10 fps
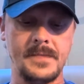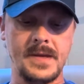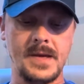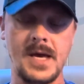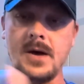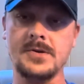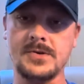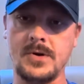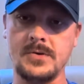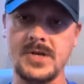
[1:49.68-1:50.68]
he also
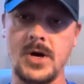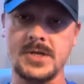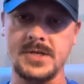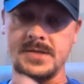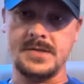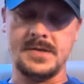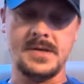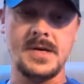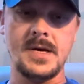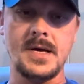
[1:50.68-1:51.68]
holds auctions.
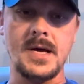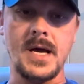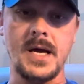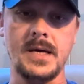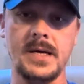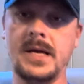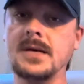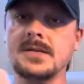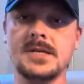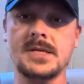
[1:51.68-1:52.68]
And he
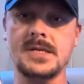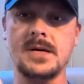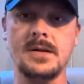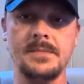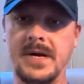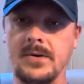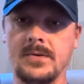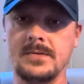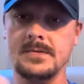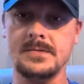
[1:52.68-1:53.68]
doesn't just sell
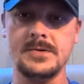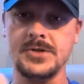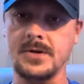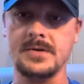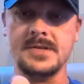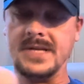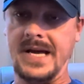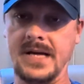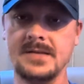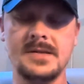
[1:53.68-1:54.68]
apparel, shirts, and
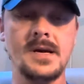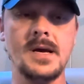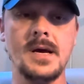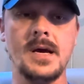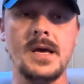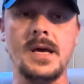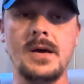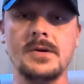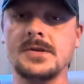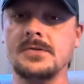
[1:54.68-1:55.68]
hats. He
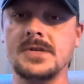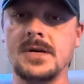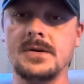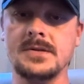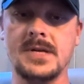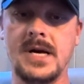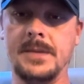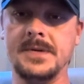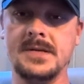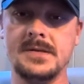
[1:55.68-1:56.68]
also sells
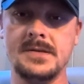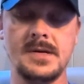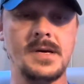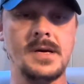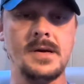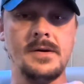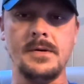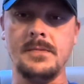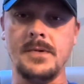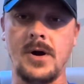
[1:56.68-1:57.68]
optics,
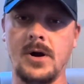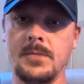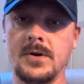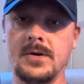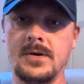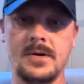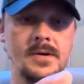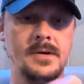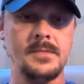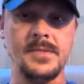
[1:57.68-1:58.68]
armor,
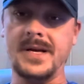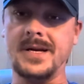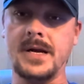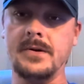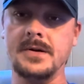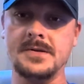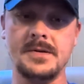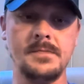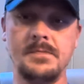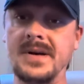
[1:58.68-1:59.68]
plate carriers,
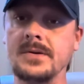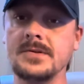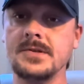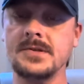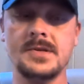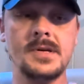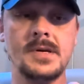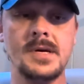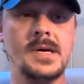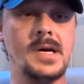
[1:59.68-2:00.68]
belts,
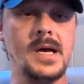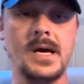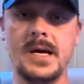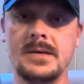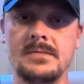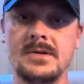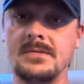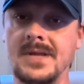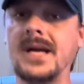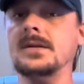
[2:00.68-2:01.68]
and
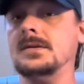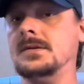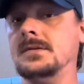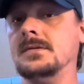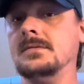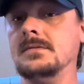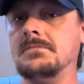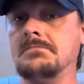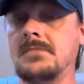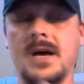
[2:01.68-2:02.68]
lights,
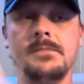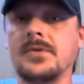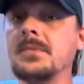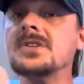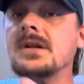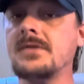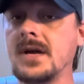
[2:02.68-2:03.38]
and pretty much anything